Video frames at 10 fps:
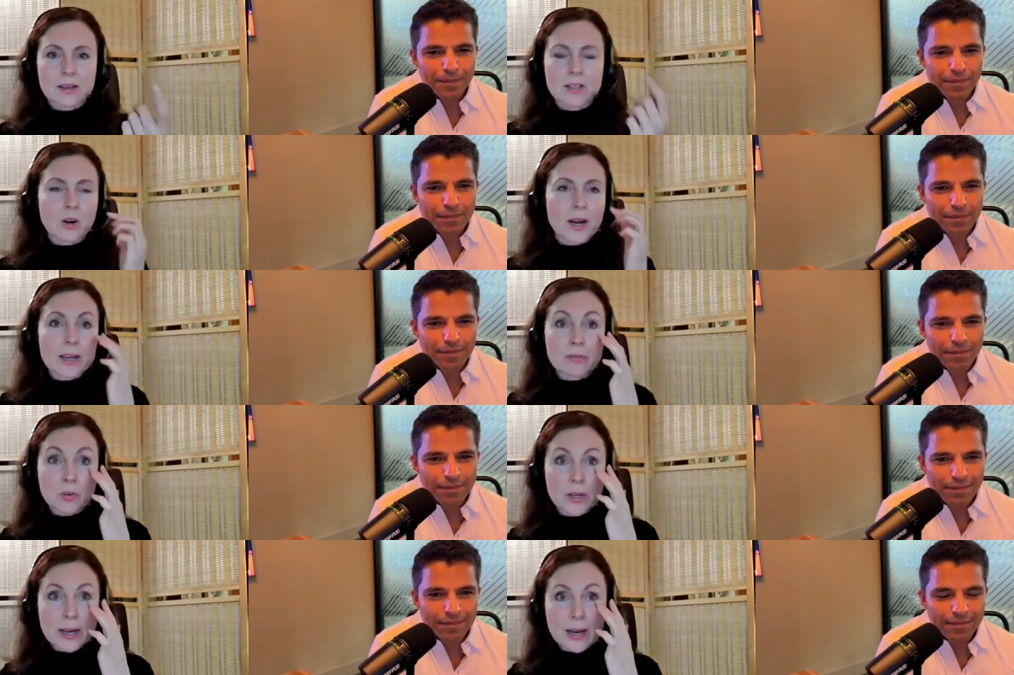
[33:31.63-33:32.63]
Speaker 1: you know, I have
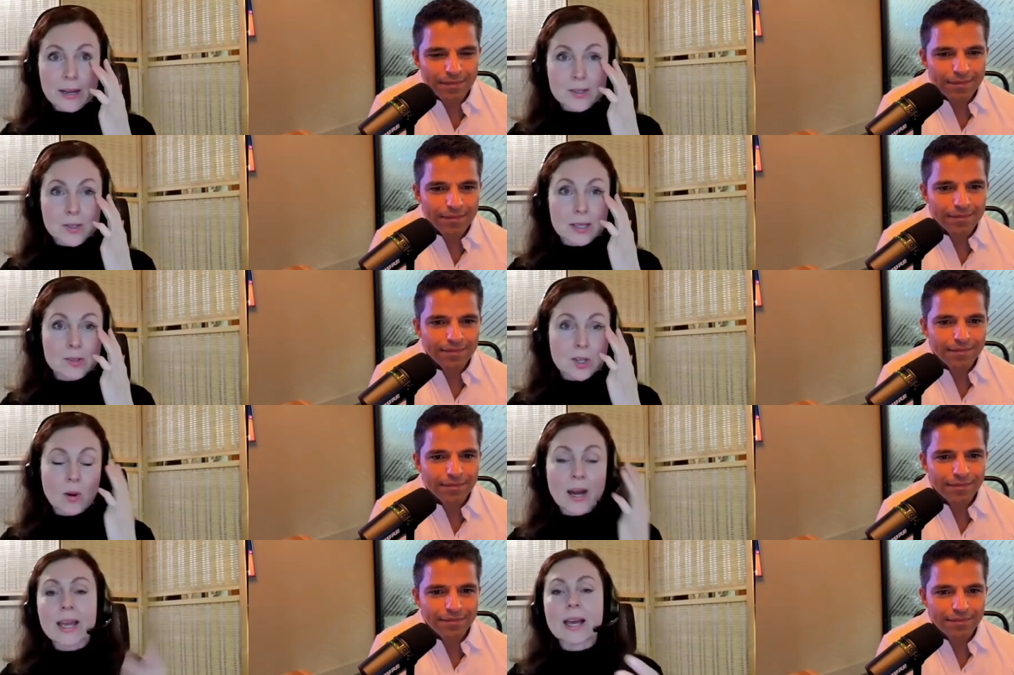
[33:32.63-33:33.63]
green eyes, and
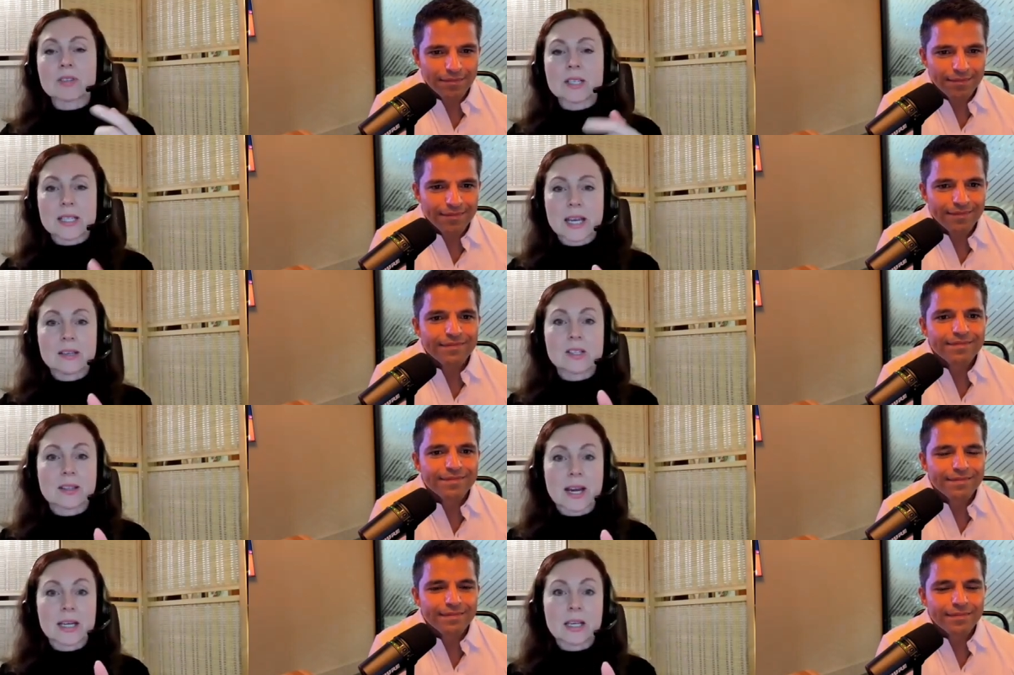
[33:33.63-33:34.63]
so I have to tend to
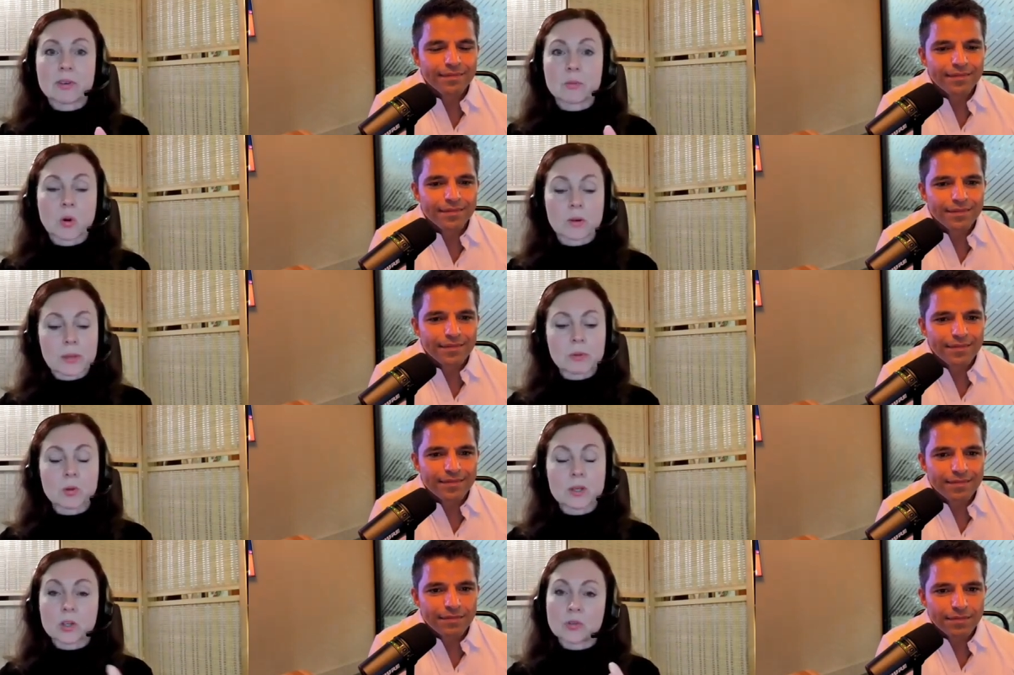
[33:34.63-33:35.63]
that even more. People
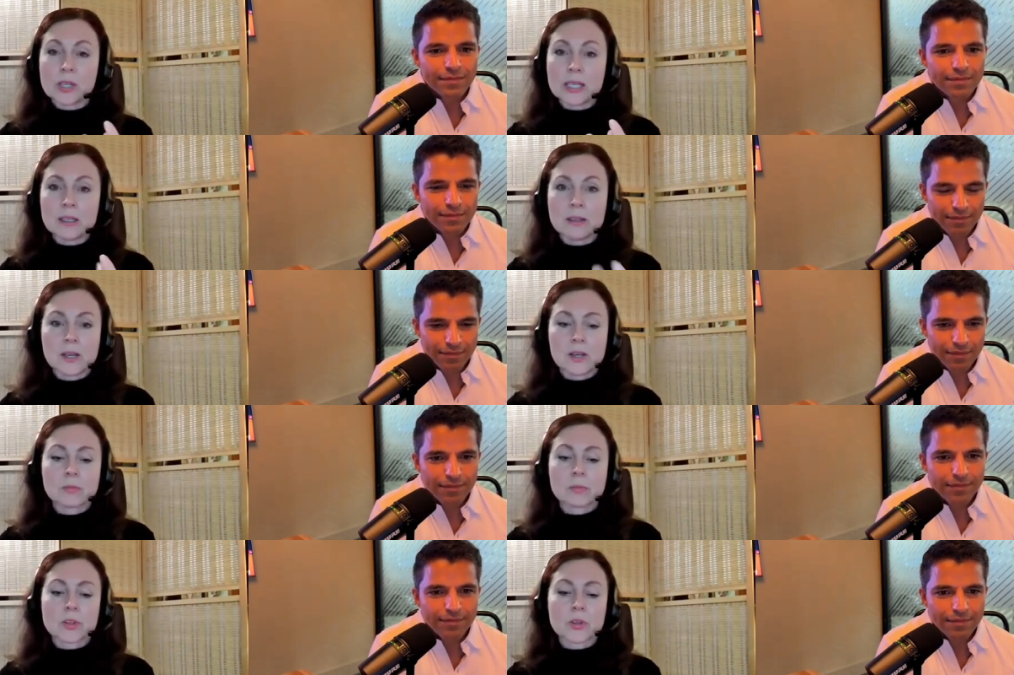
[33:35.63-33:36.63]
with green
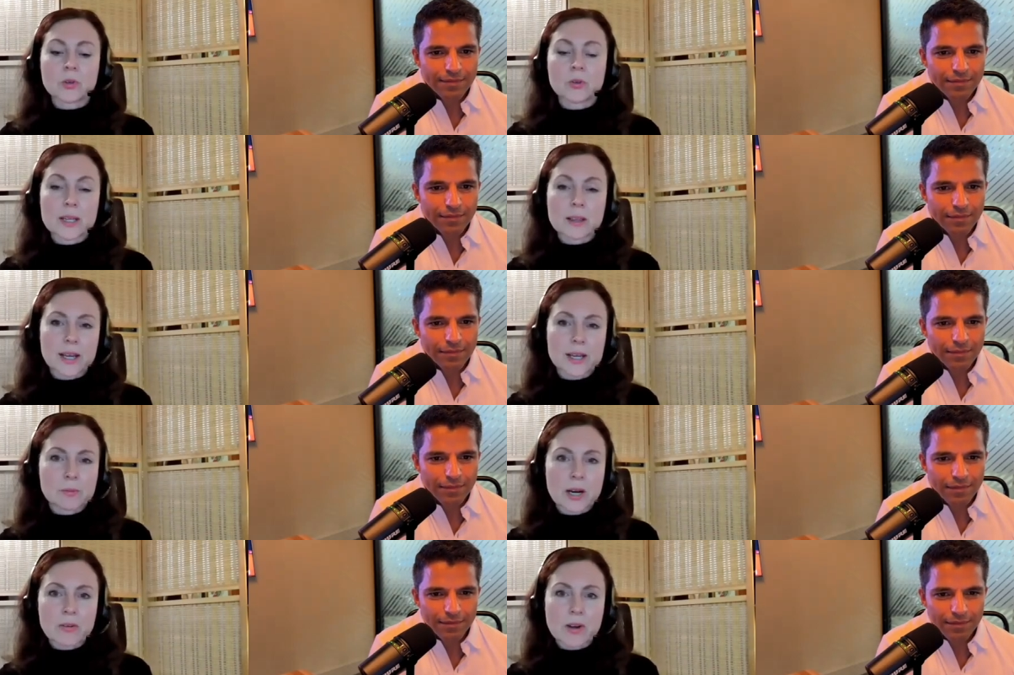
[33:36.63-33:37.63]
blue and light
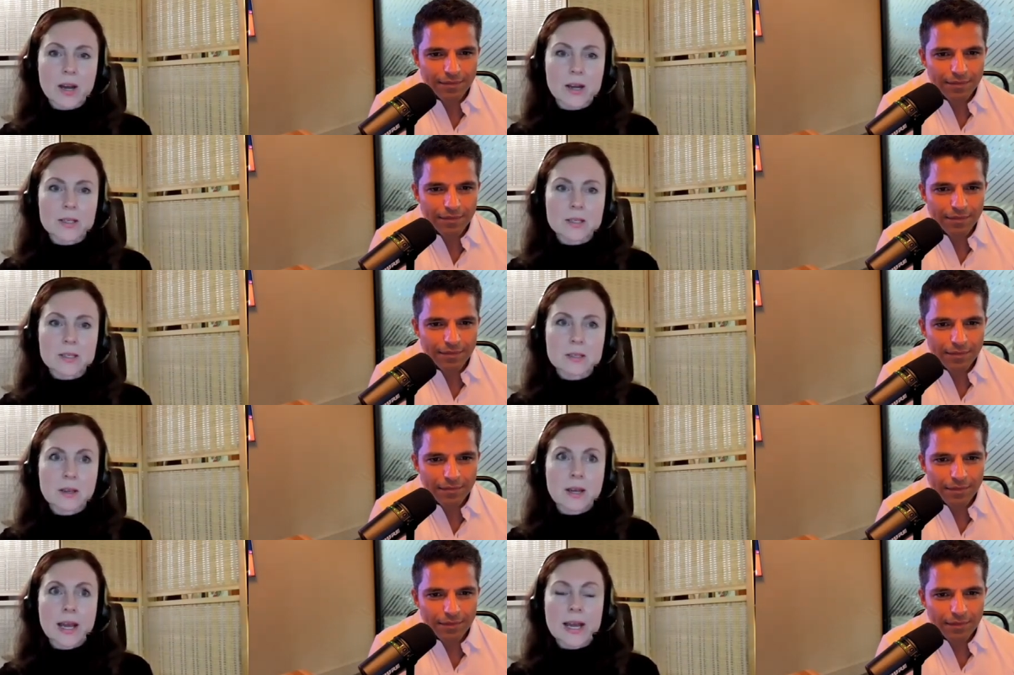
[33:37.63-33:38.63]
brown eyes
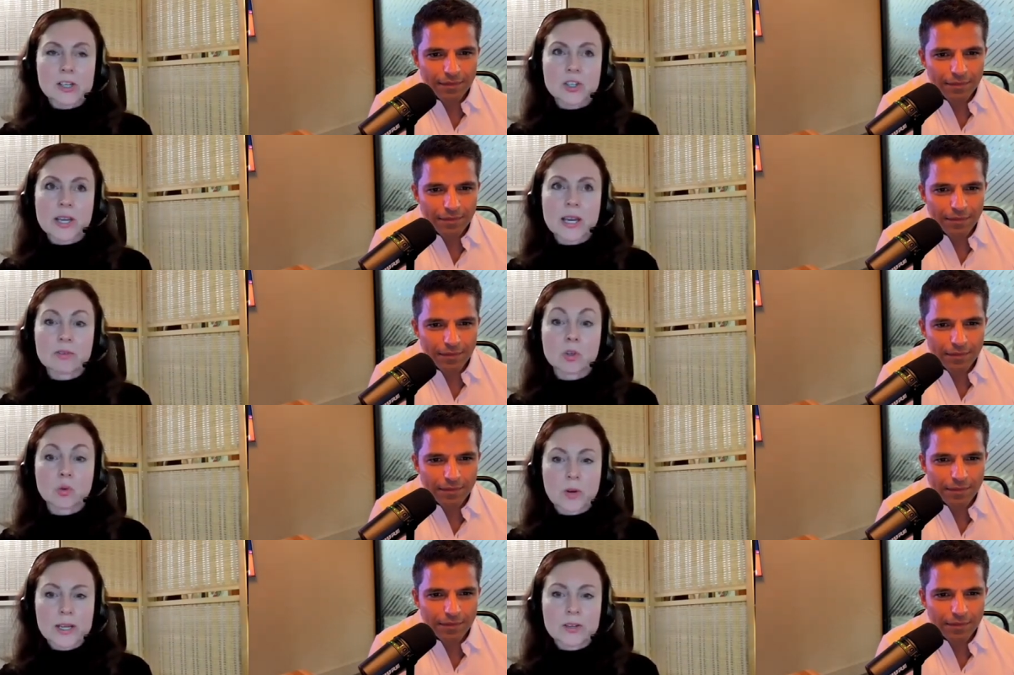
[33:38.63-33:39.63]
actually have
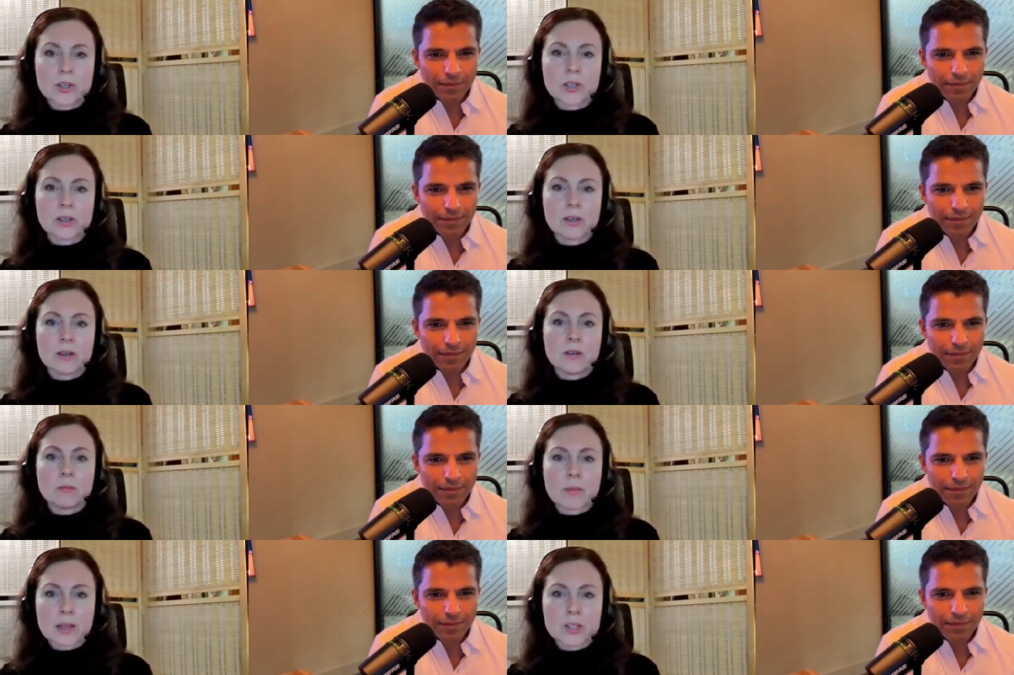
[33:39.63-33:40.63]
greater
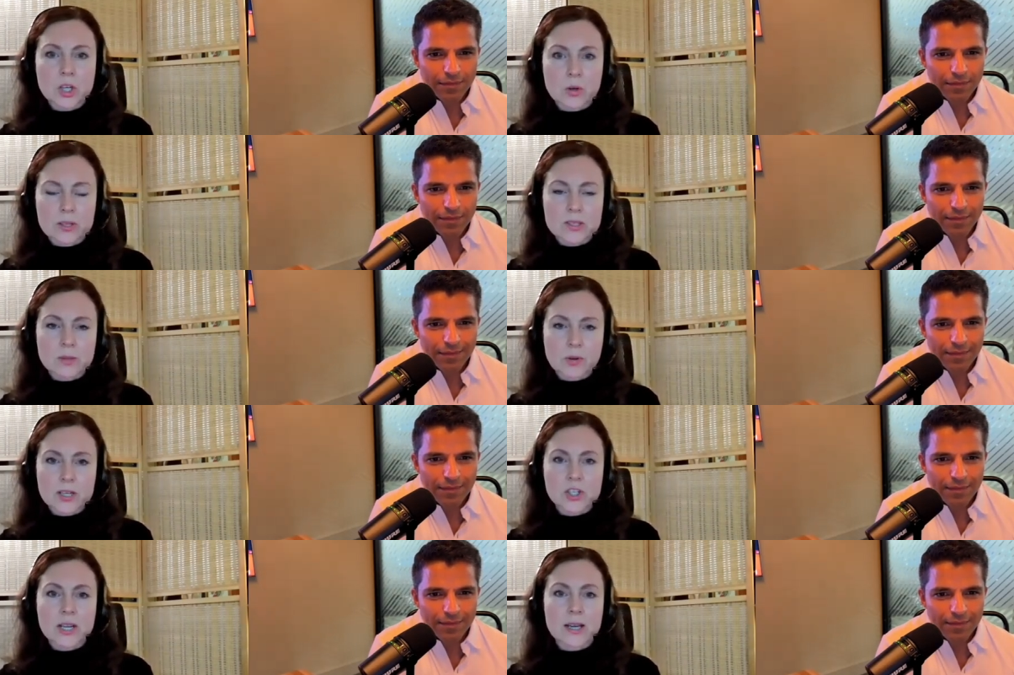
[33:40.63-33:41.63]
melatonin
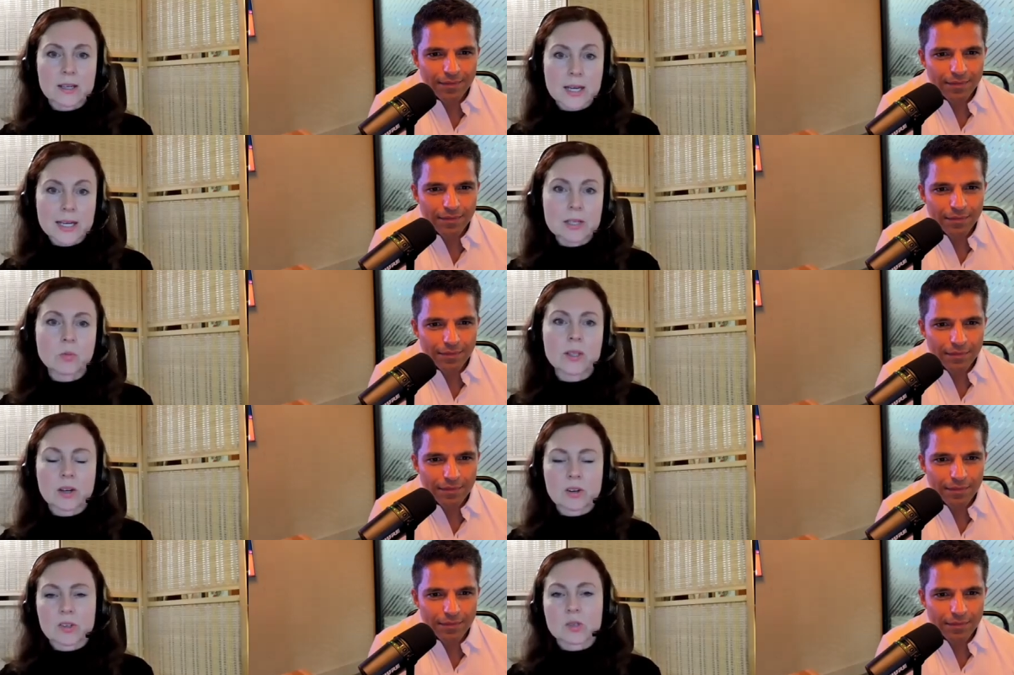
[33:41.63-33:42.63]
suppression at night when
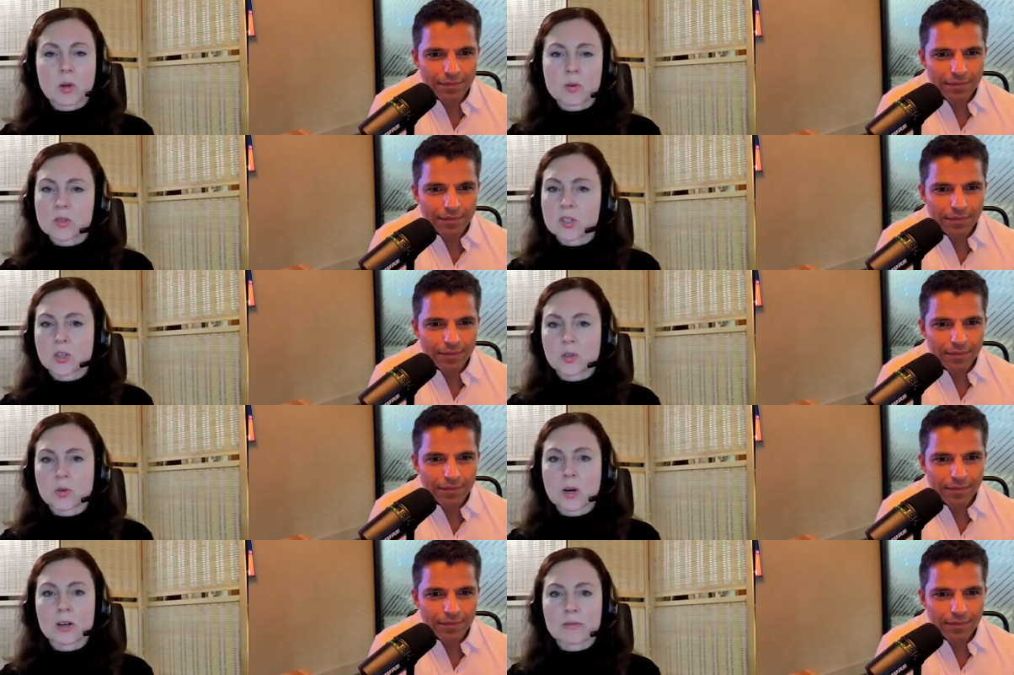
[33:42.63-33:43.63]
they're exposed
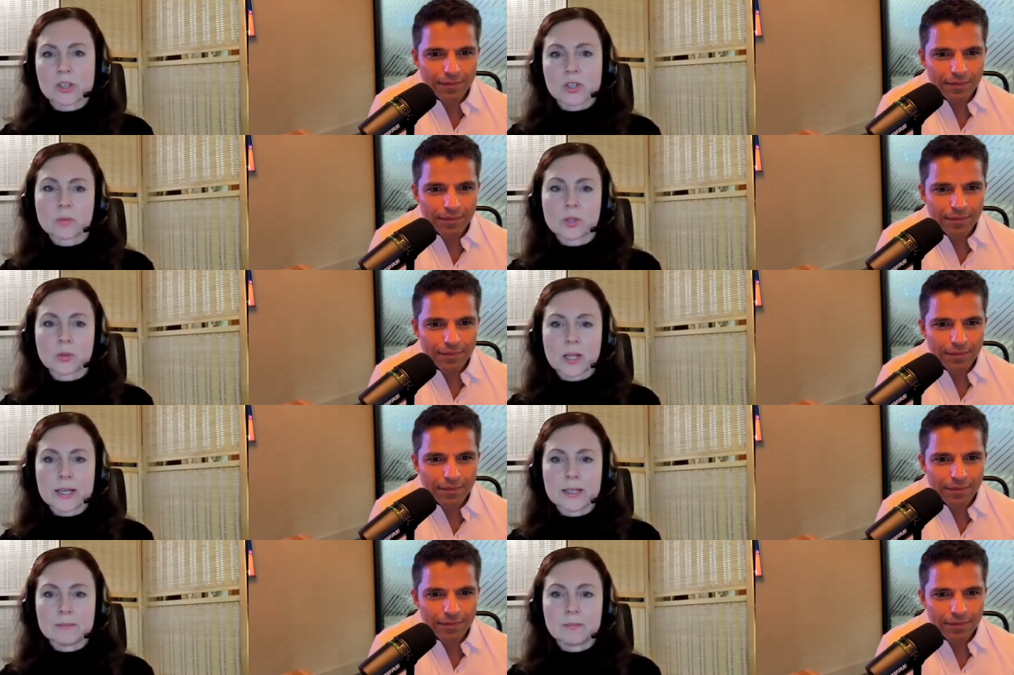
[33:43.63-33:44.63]
to artificial blue
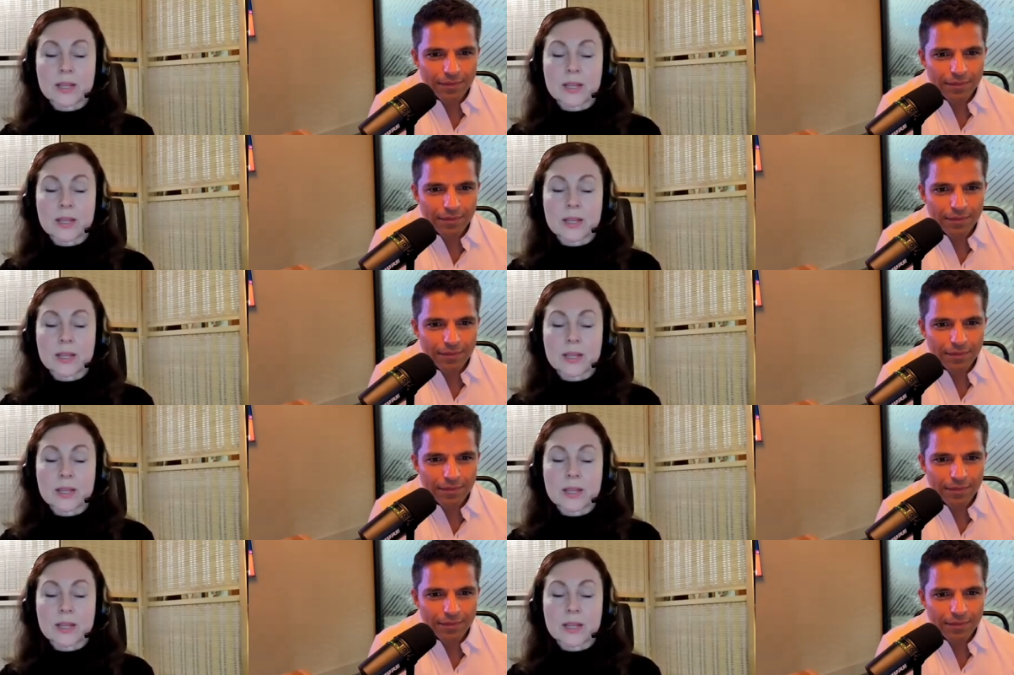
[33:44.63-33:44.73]
light.